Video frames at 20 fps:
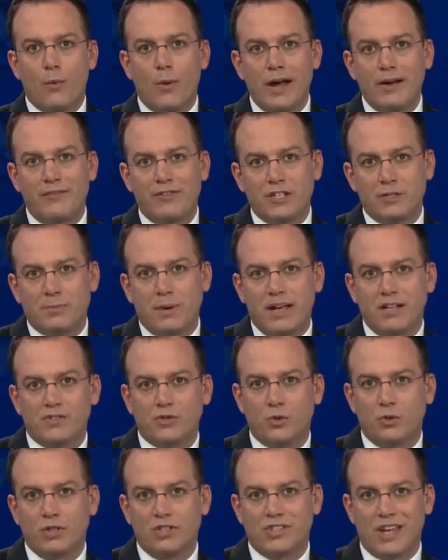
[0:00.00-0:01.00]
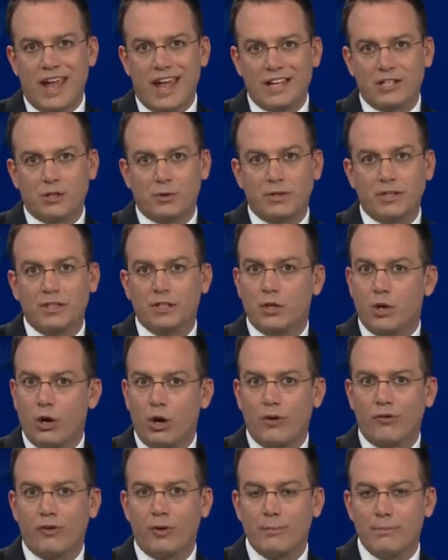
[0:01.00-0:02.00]
Whitefish Bay School is answering the
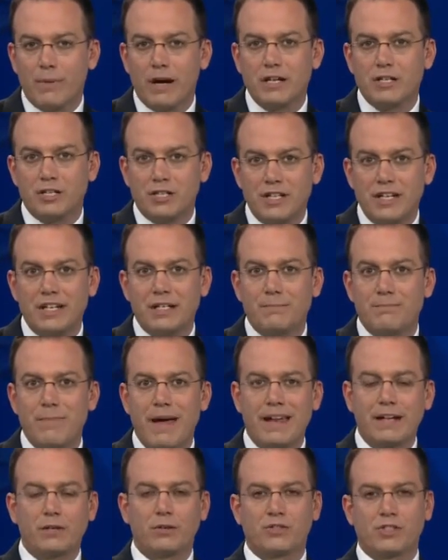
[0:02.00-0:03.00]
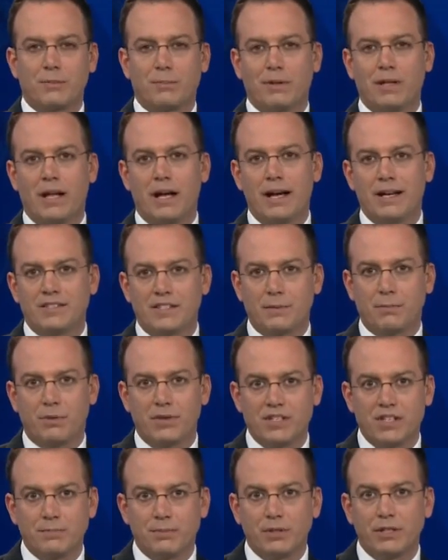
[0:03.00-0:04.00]
call for much needed medical supplies. The
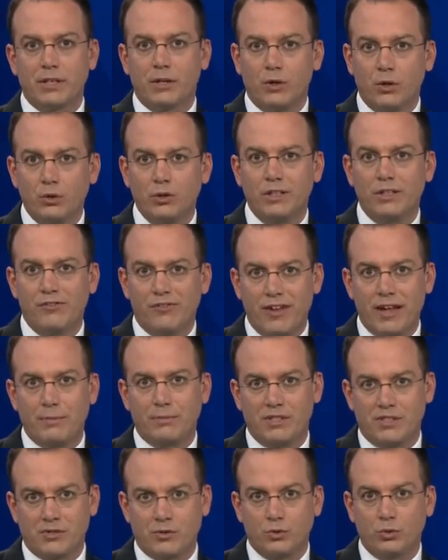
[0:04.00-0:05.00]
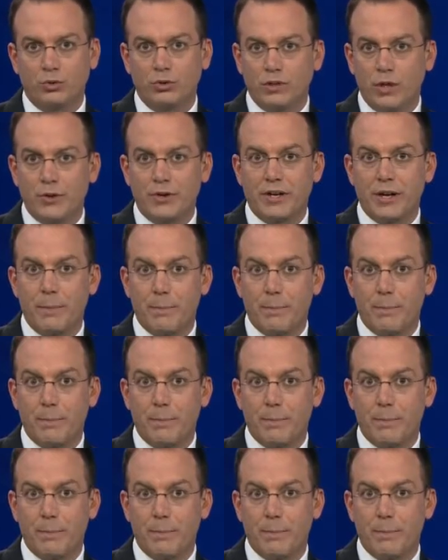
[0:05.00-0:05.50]
principal at Holy Family School loaded